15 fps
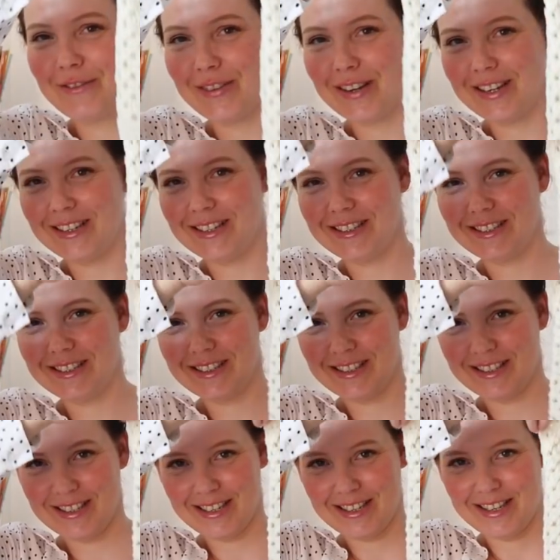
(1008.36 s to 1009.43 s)
far.
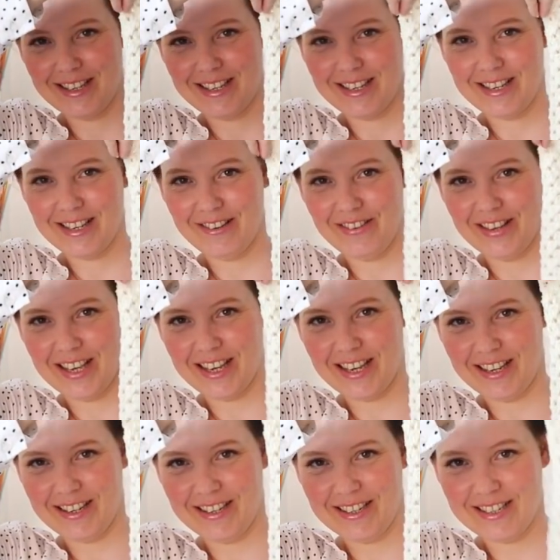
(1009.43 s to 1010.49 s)
There we
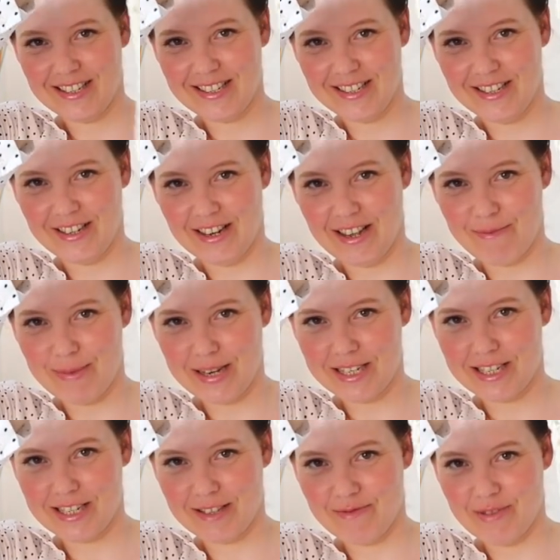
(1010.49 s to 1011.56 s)
go. Doesn't look like
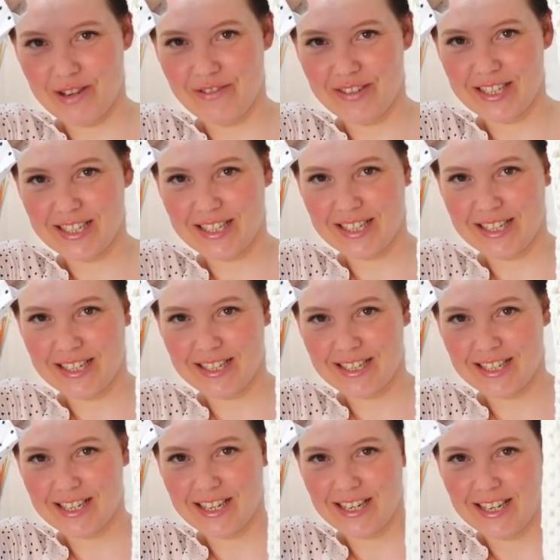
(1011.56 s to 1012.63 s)
much at the moment, does
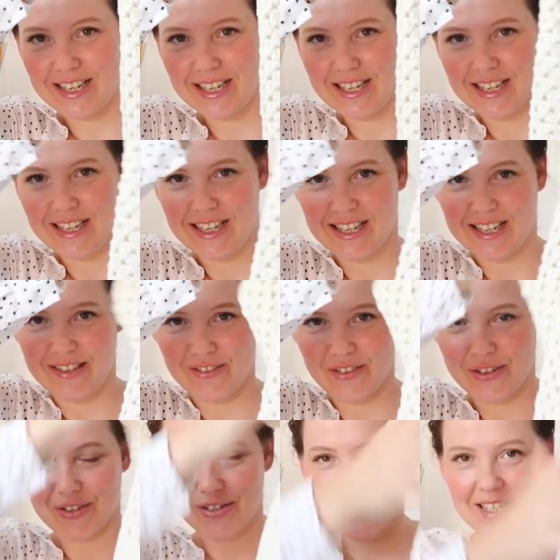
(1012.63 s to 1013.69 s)
it?
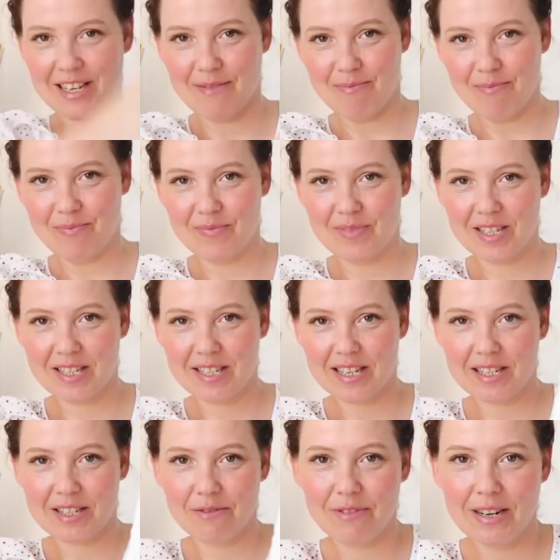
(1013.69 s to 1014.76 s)
Got some,
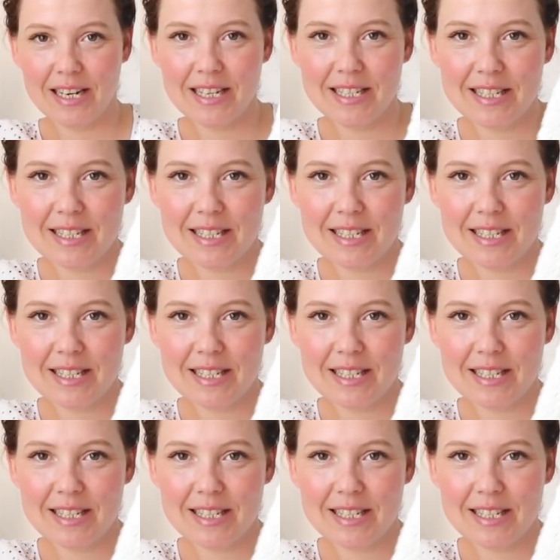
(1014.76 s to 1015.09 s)
it's a really